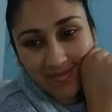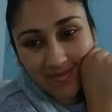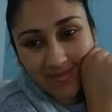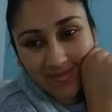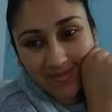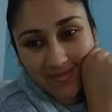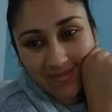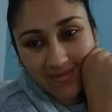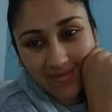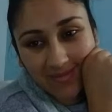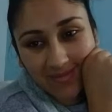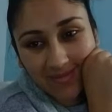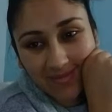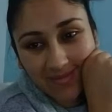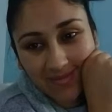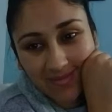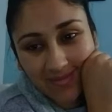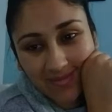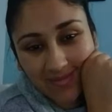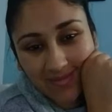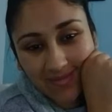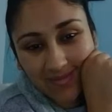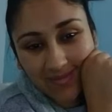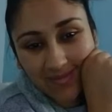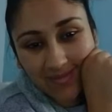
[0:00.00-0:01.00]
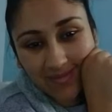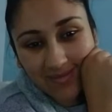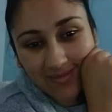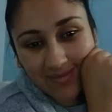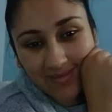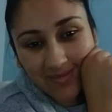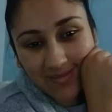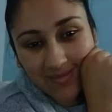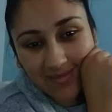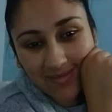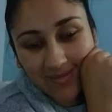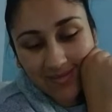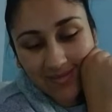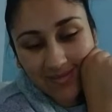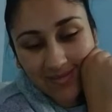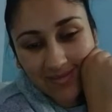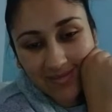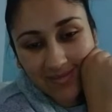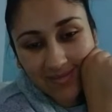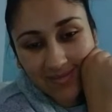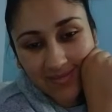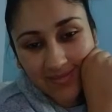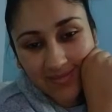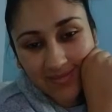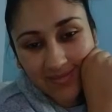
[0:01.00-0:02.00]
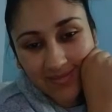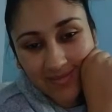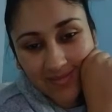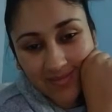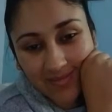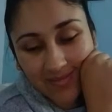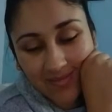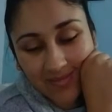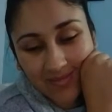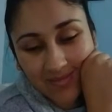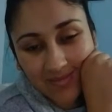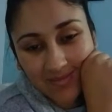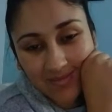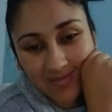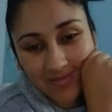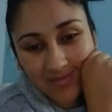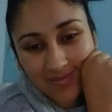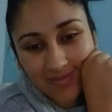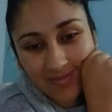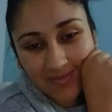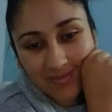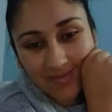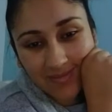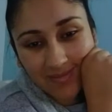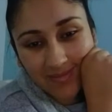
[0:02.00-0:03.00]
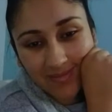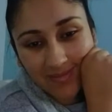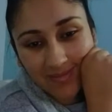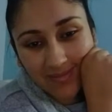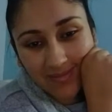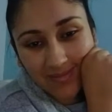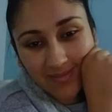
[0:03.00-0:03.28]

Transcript: No one is speaking in this clip.